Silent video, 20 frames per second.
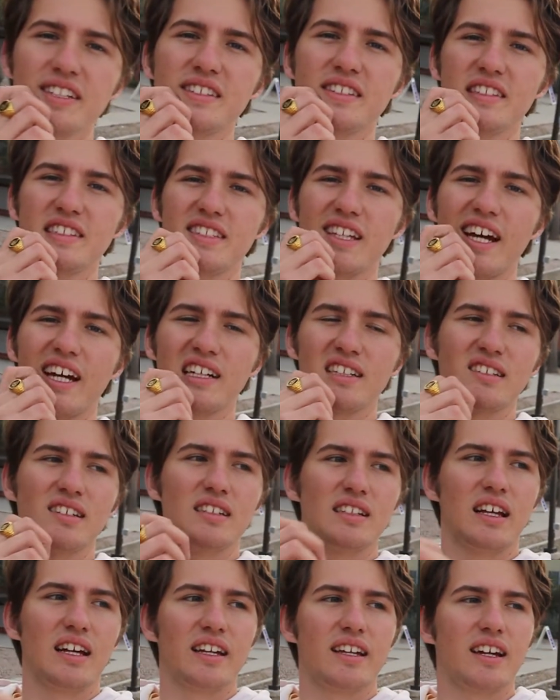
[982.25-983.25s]
it's exactly
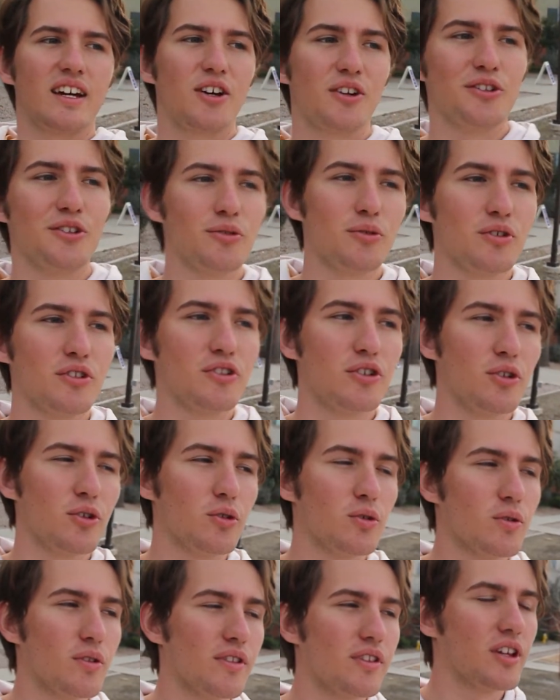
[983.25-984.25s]
like how you would
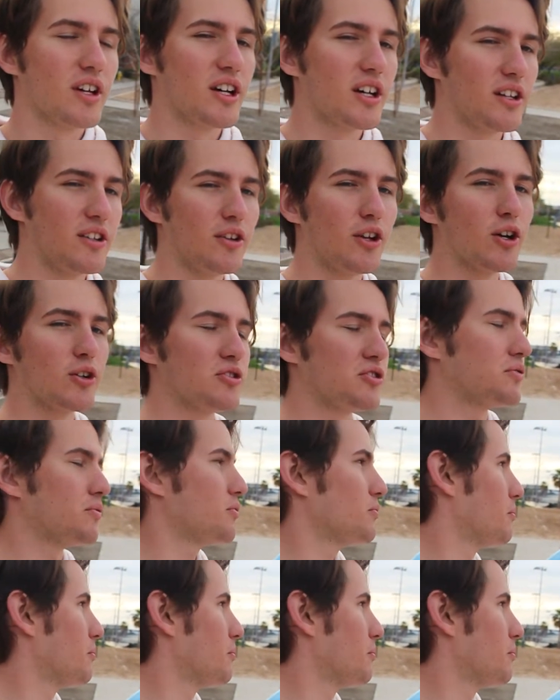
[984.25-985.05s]
do the nose